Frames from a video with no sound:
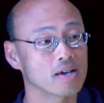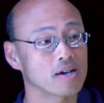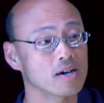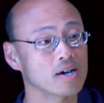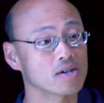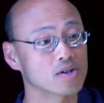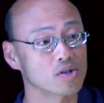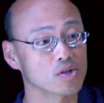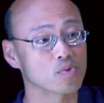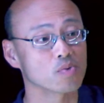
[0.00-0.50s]

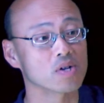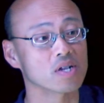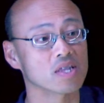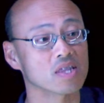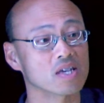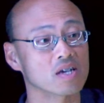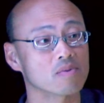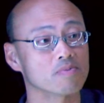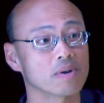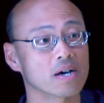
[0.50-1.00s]
Another way to
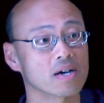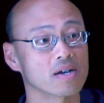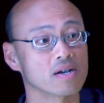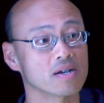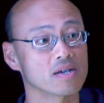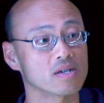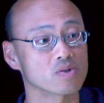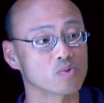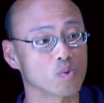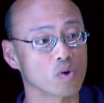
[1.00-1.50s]
think about it
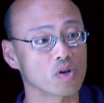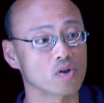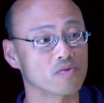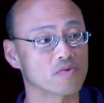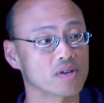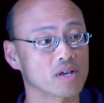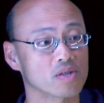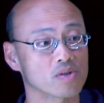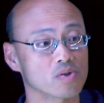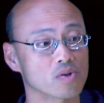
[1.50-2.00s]
is 1 over
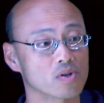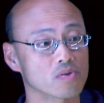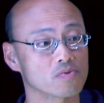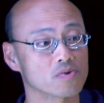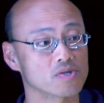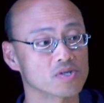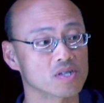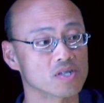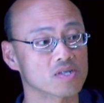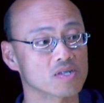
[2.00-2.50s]
that total
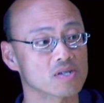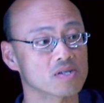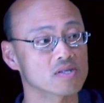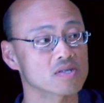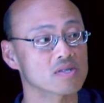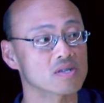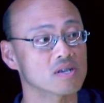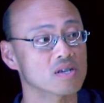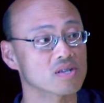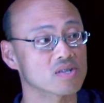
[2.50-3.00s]

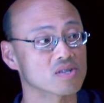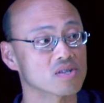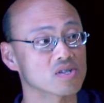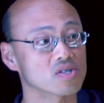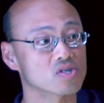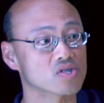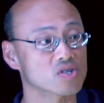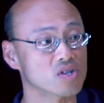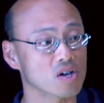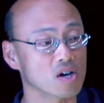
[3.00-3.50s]
resistance is the
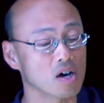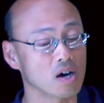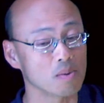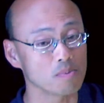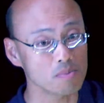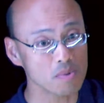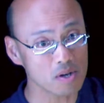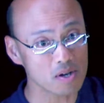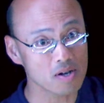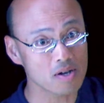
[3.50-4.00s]

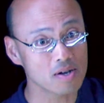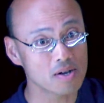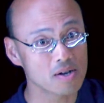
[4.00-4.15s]
sum